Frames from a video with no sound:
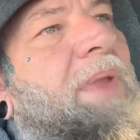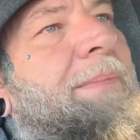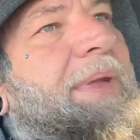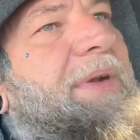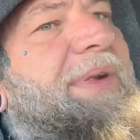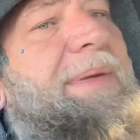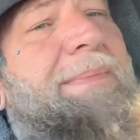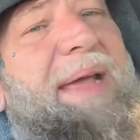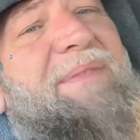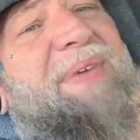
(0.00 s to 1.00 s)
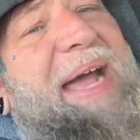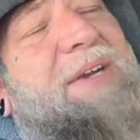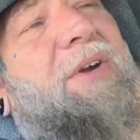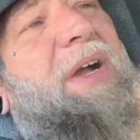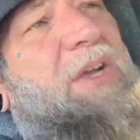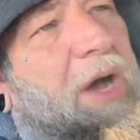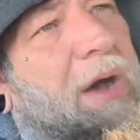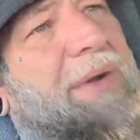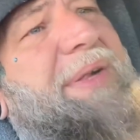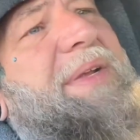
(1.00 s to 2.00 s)
But there's a big factor of
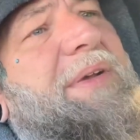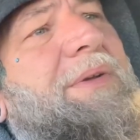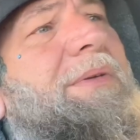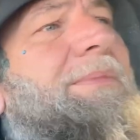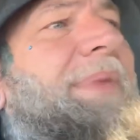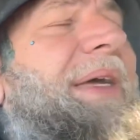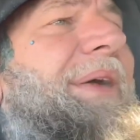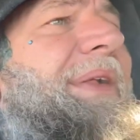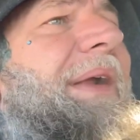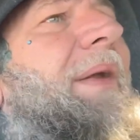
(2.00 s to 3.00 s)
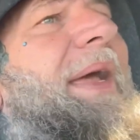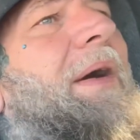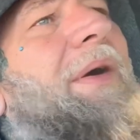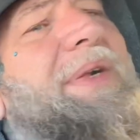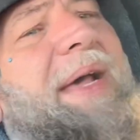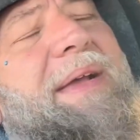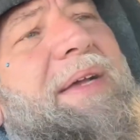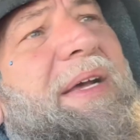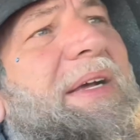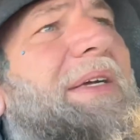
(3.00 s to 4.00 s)
cost too, because it only costs
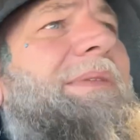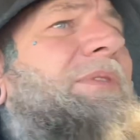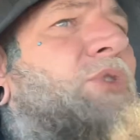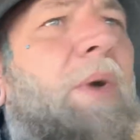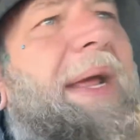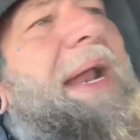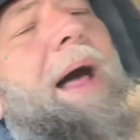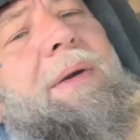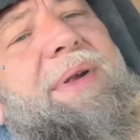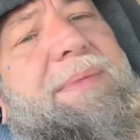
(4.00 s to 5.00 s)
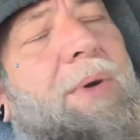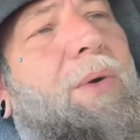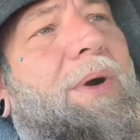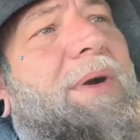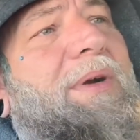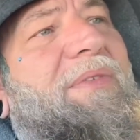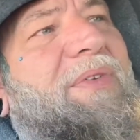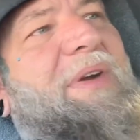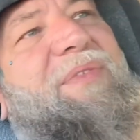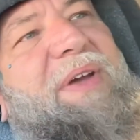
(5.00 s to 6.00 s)
like $20 more
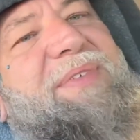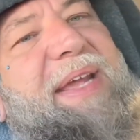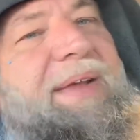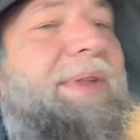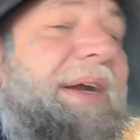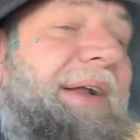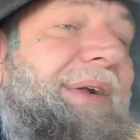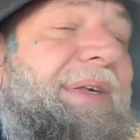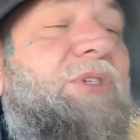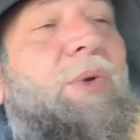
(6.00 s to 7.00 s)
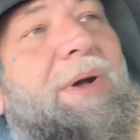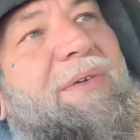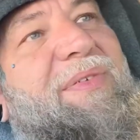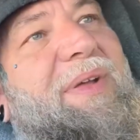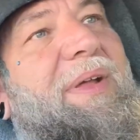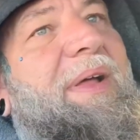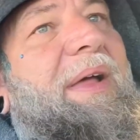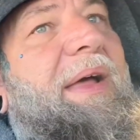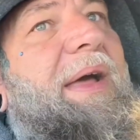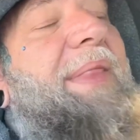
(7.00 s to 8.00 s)
for a 15 than it does a 12.
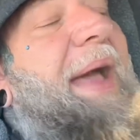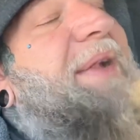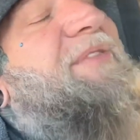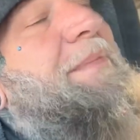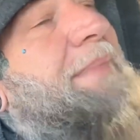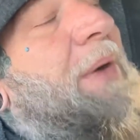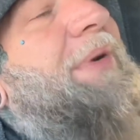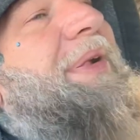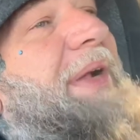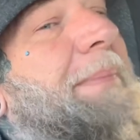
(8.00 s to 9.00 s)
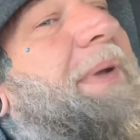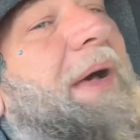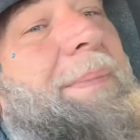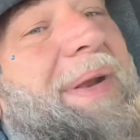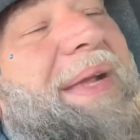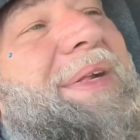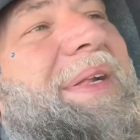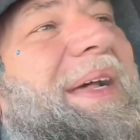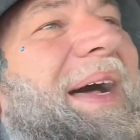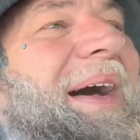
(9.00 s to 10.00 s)
And that's from most sub
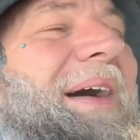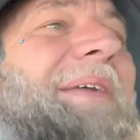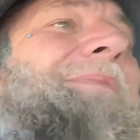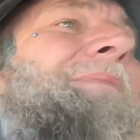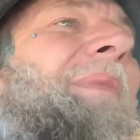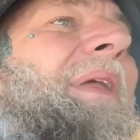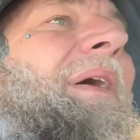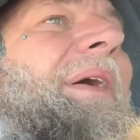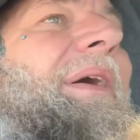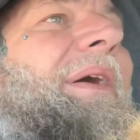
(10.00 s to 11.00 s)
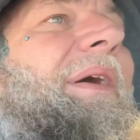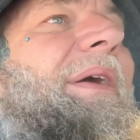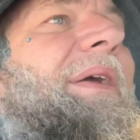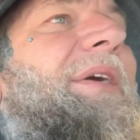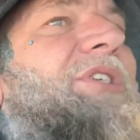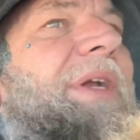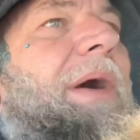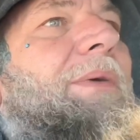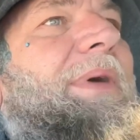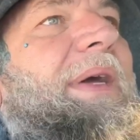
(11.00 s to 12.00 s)
companies. Because, you
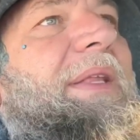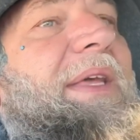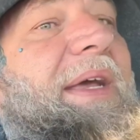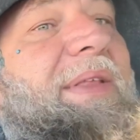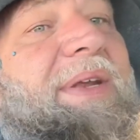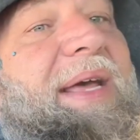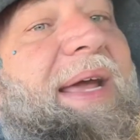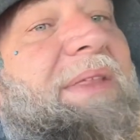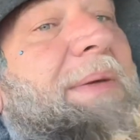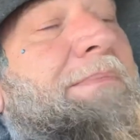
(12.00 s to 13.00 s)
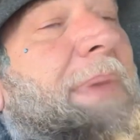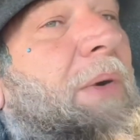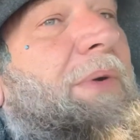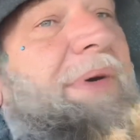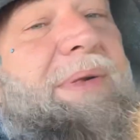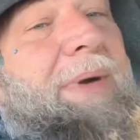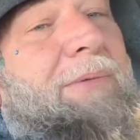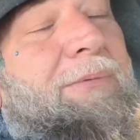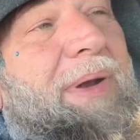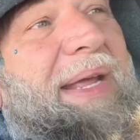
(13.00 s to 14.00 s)
know, at the end of the day, the motor is
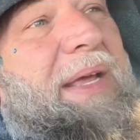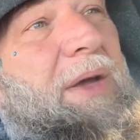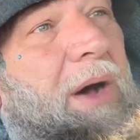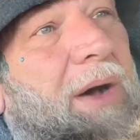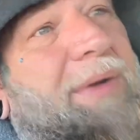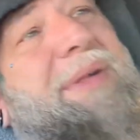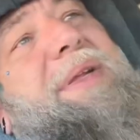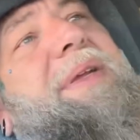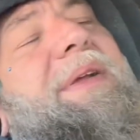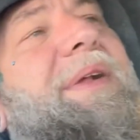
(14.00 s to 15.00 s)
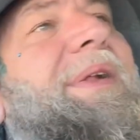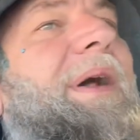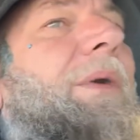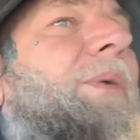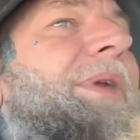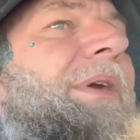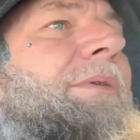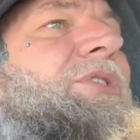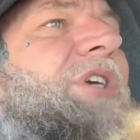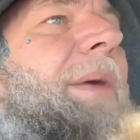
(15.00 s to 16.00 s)
what really cost. So when
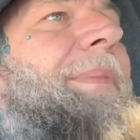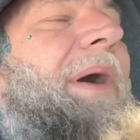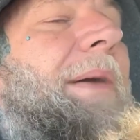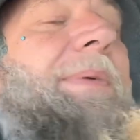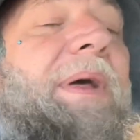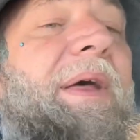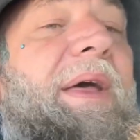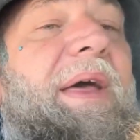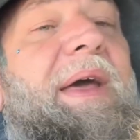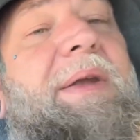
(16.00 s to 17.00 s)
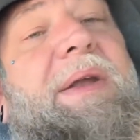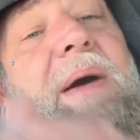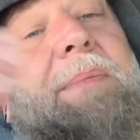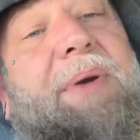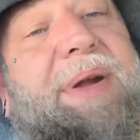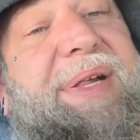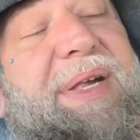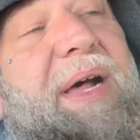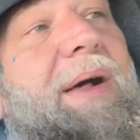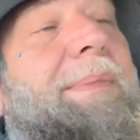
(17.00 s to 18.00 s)
you jump up in number of
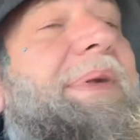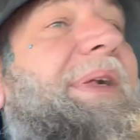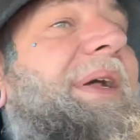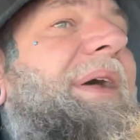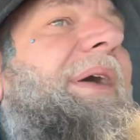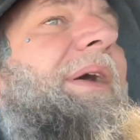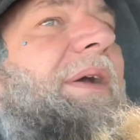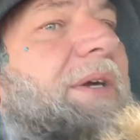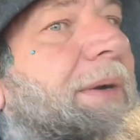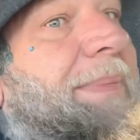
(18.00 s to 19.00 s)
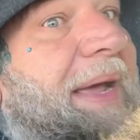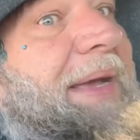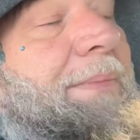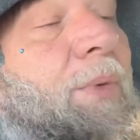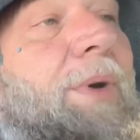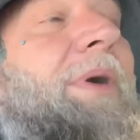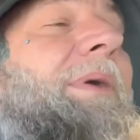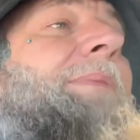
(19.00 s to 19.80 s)
subs, you're paying more.